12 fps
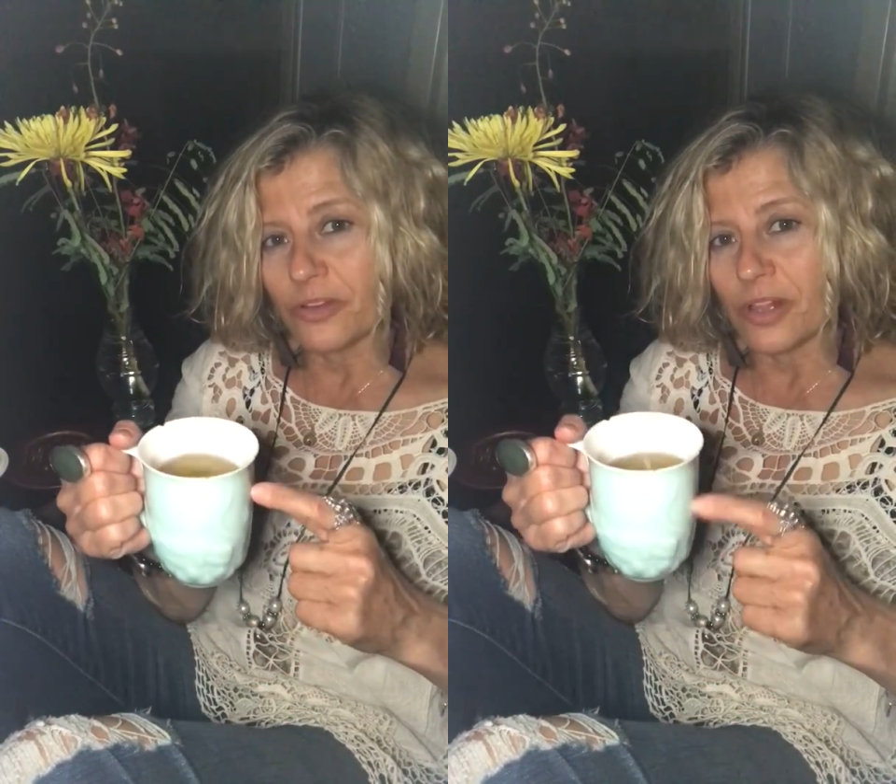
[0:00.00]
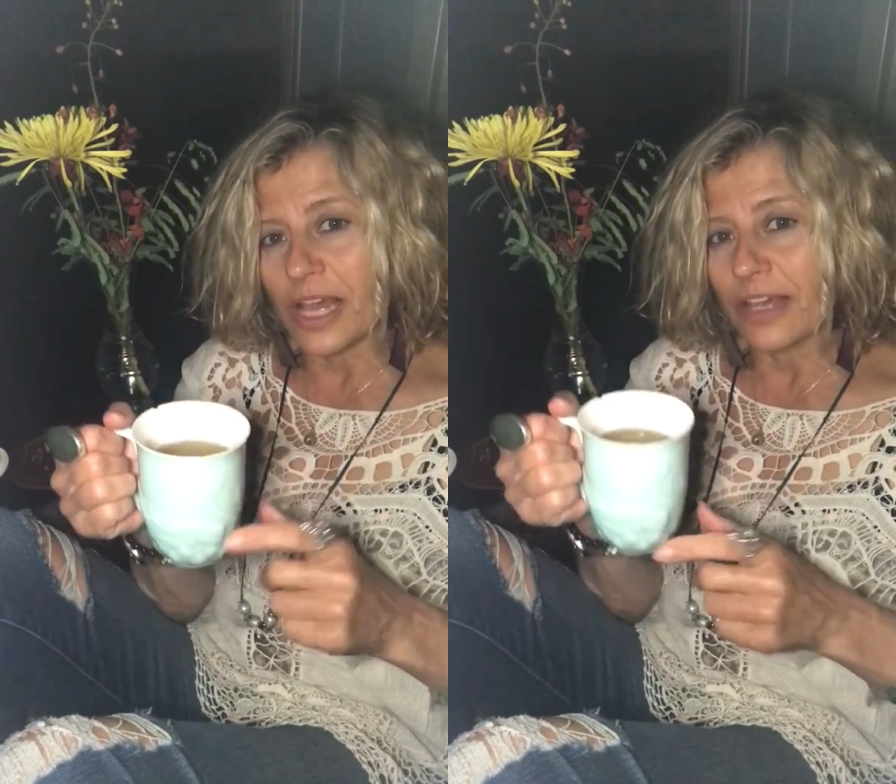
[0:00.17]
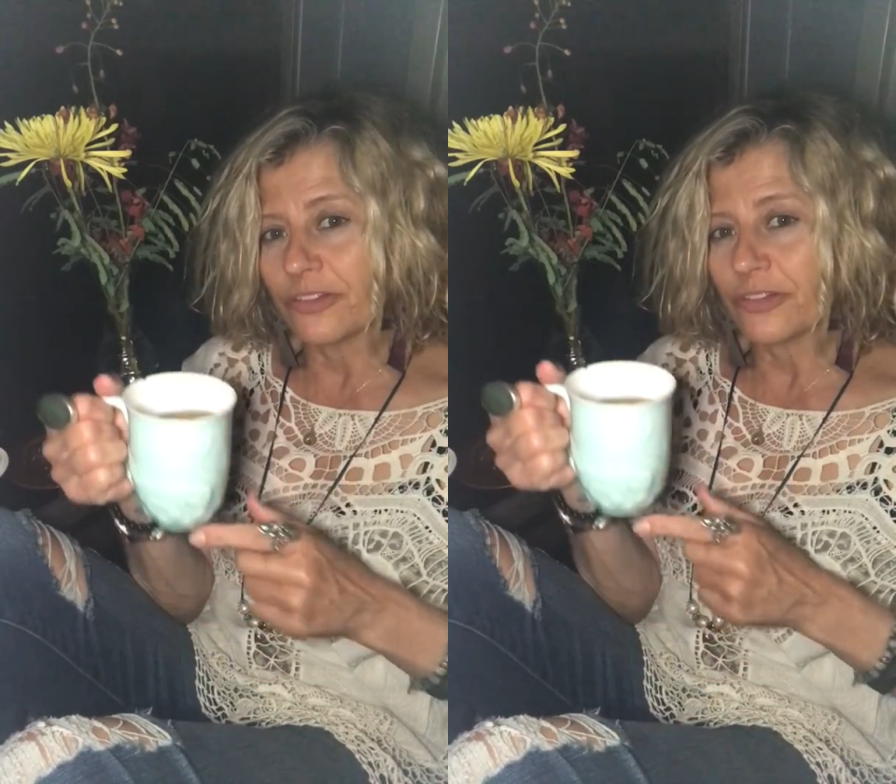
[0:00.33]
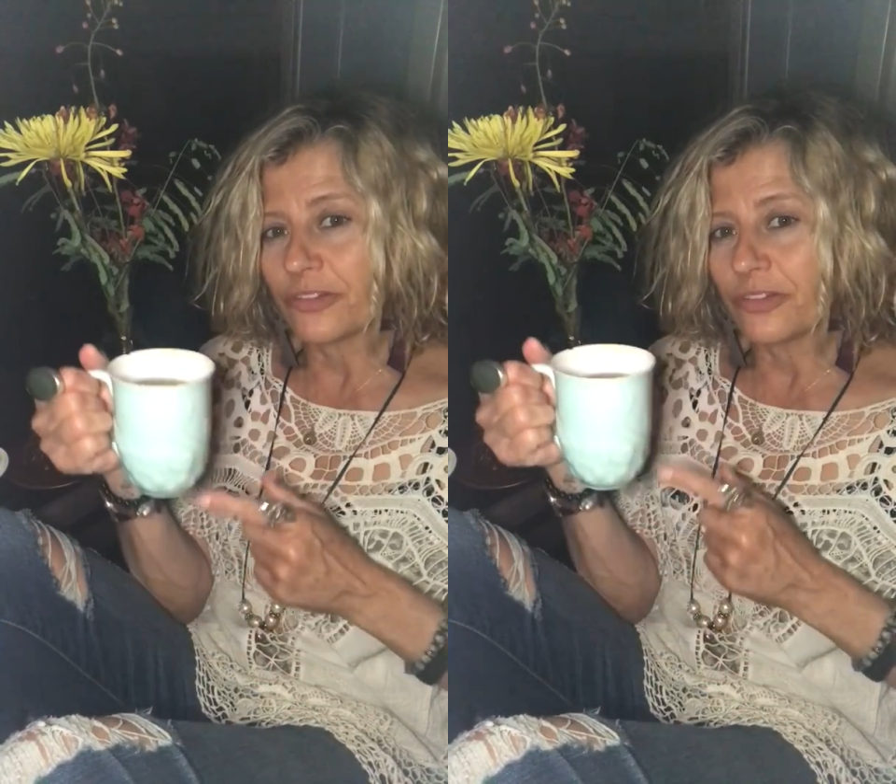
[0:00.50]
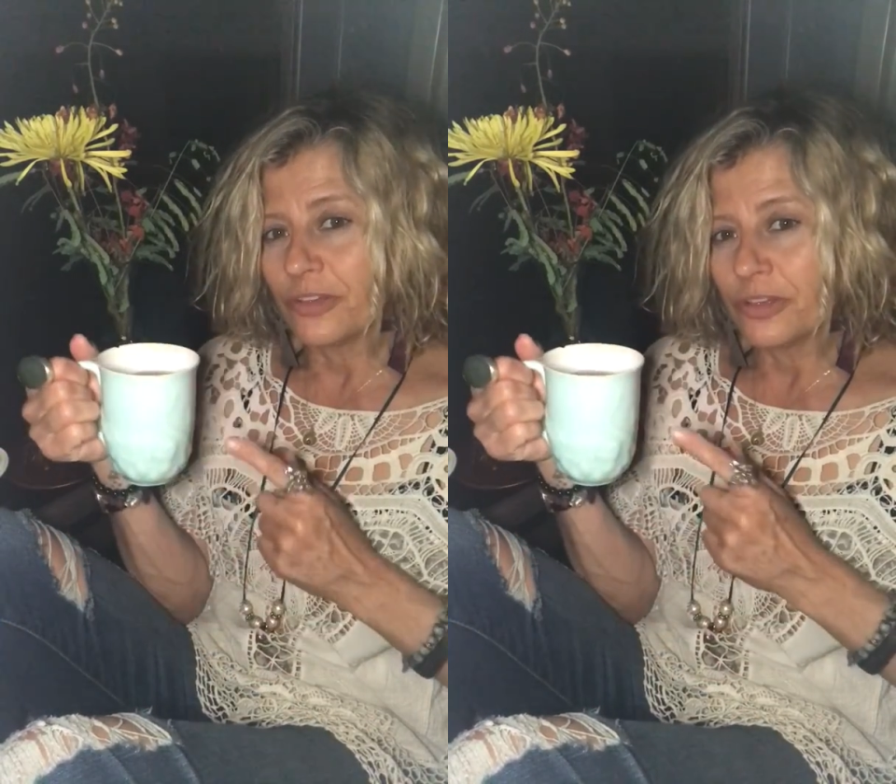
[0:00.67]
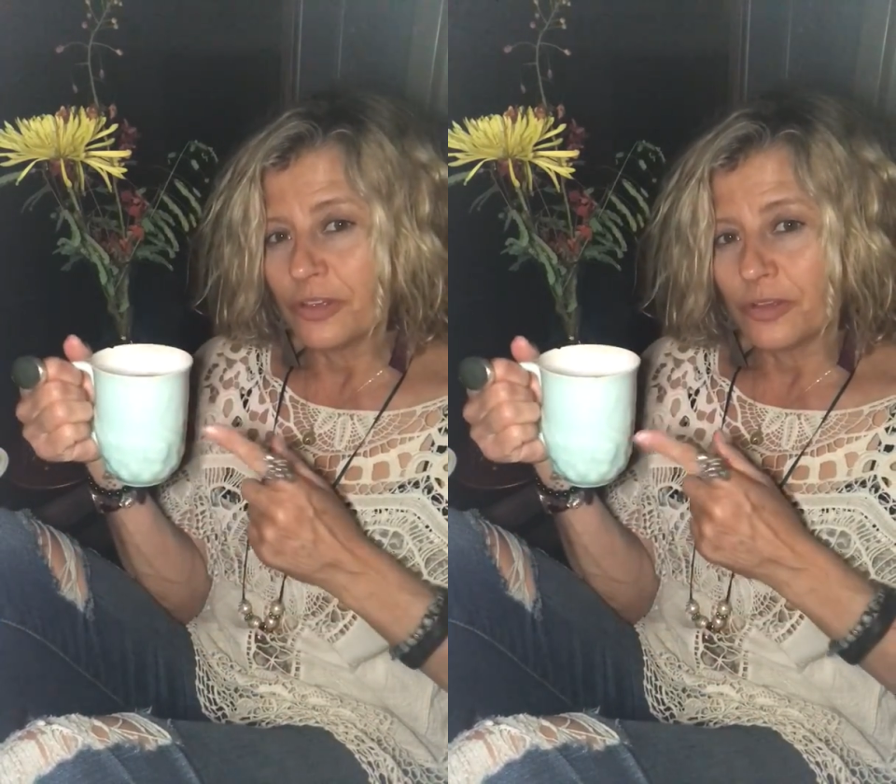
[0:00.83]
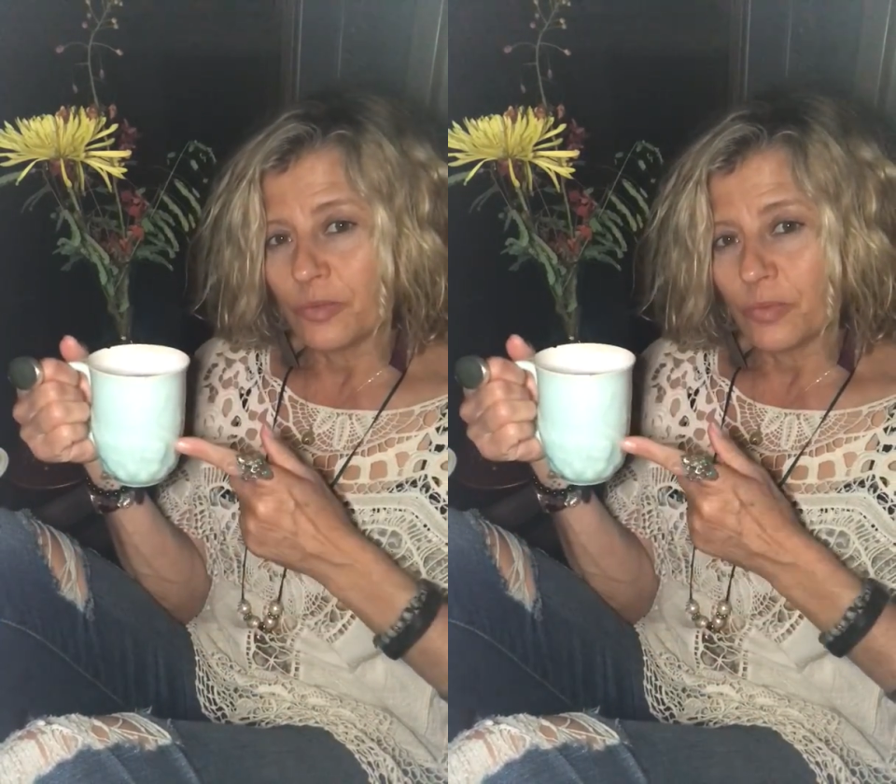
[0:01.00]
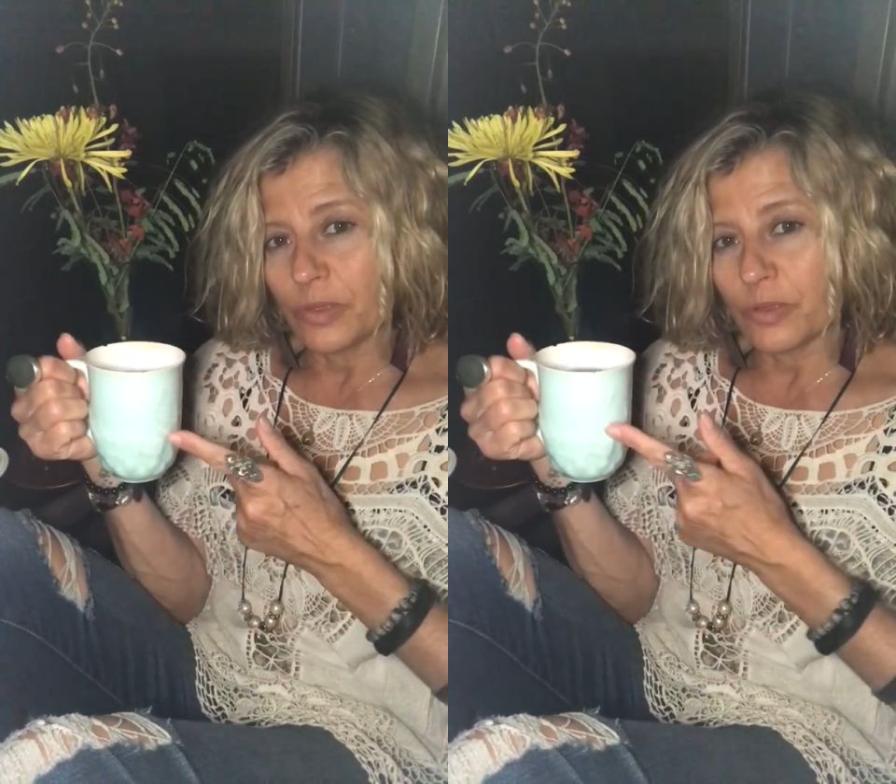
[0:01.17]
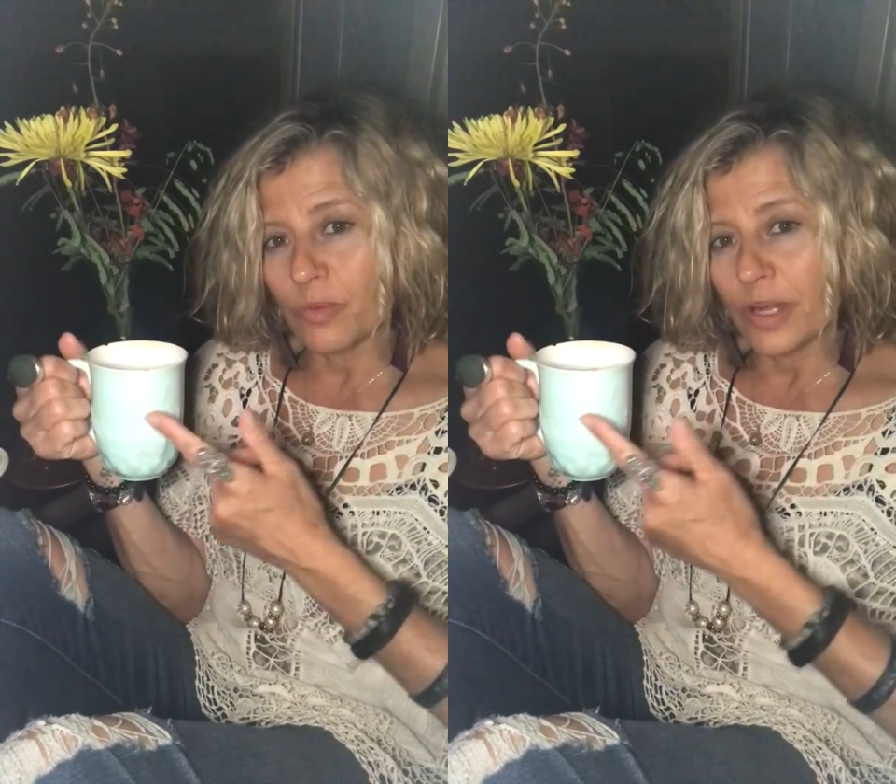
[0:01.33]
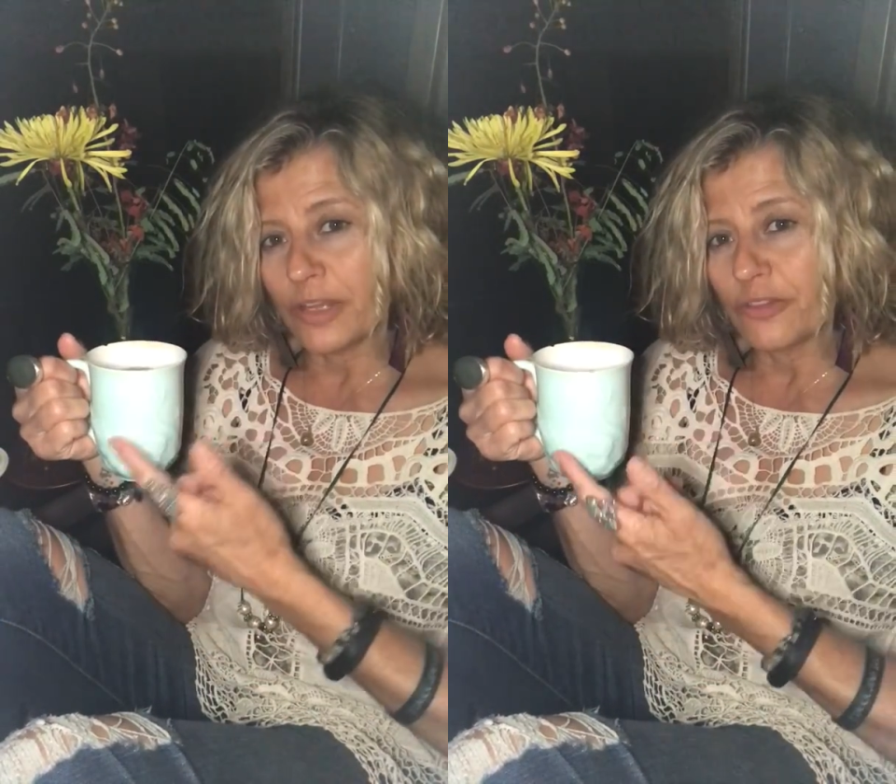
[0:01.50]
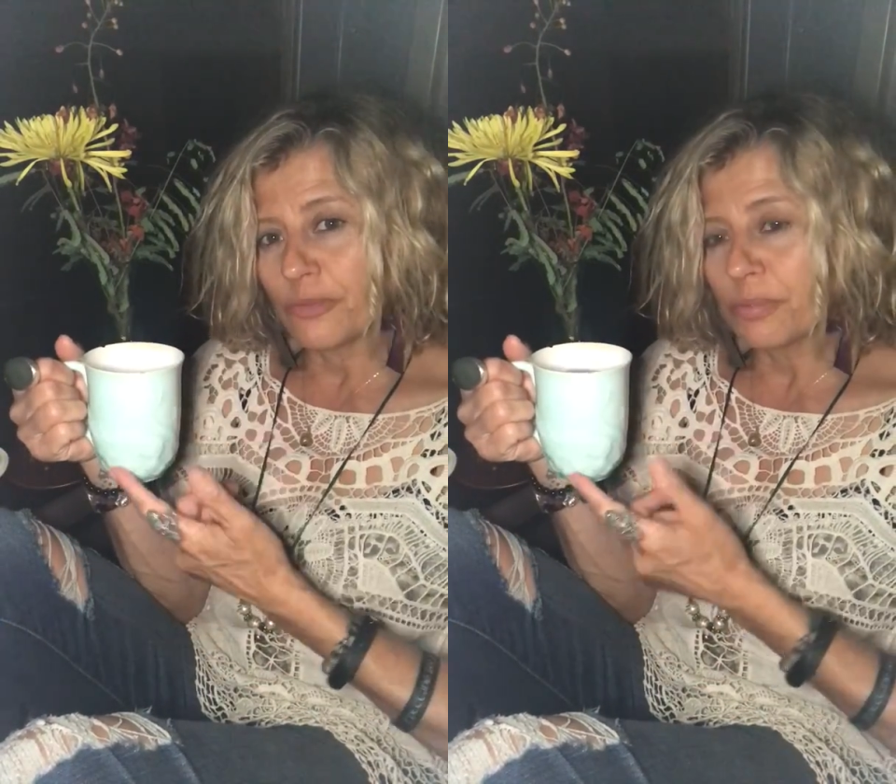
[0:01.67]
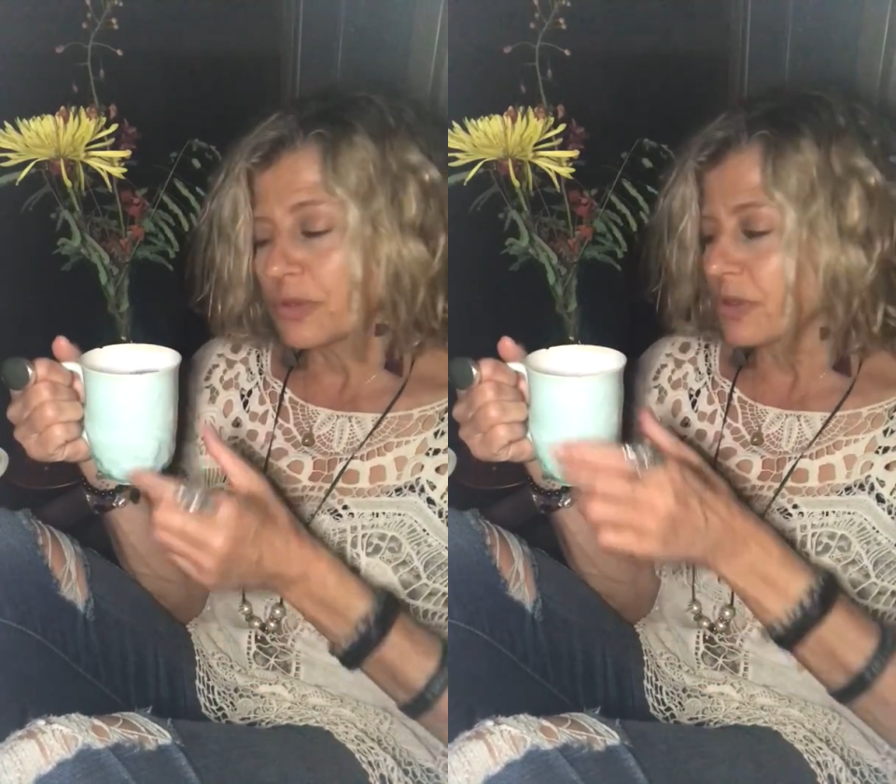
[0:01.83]
glass with a
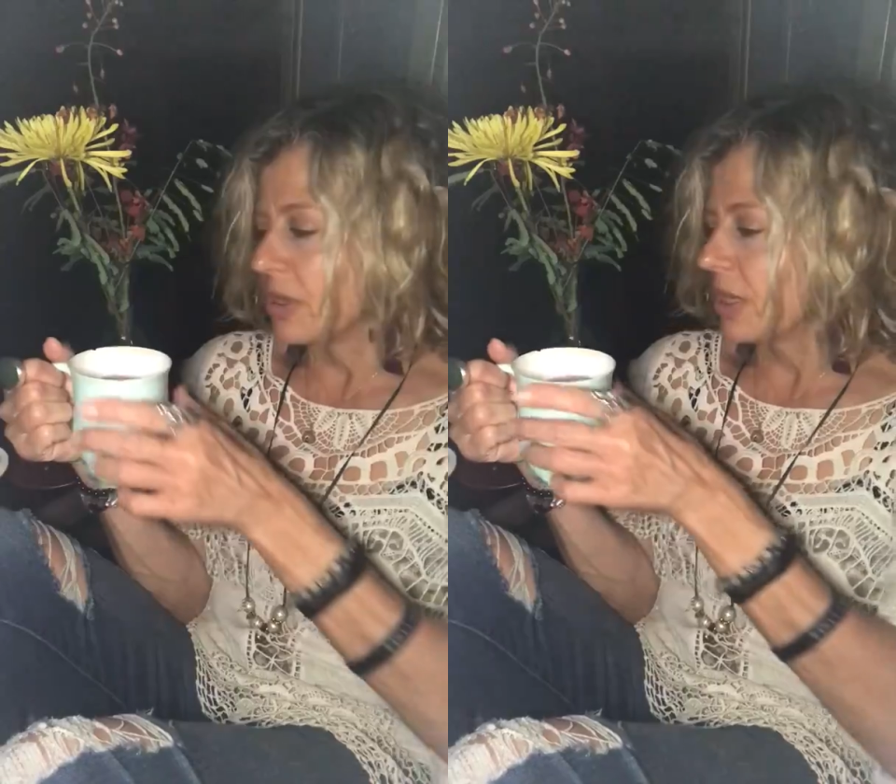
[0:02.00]
raised Buddha